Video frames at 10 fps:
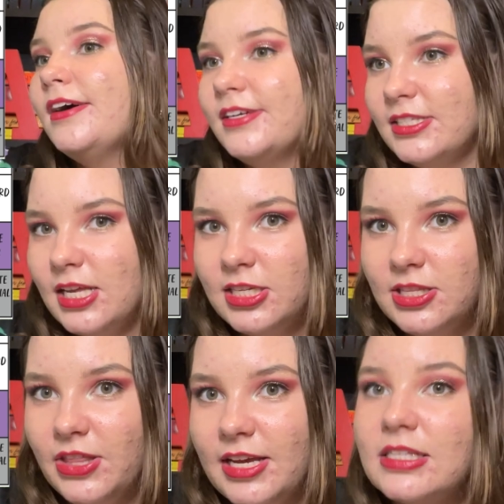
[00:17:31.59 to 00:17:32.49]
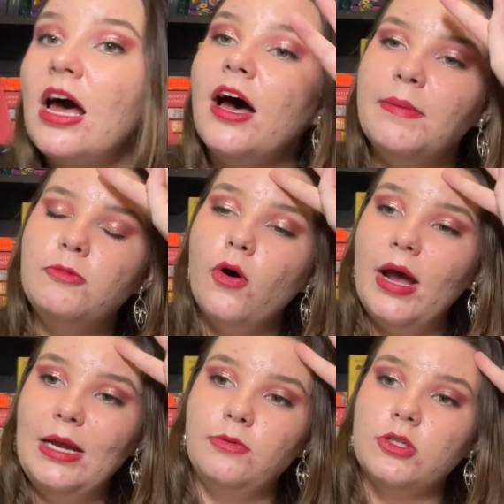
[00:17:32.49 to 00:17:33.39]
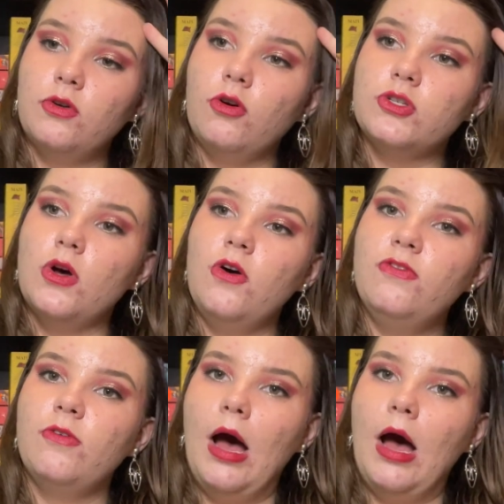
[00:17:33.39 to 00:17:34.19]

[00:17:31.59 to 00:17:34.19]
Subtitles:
Certain things I'm not able to cross off,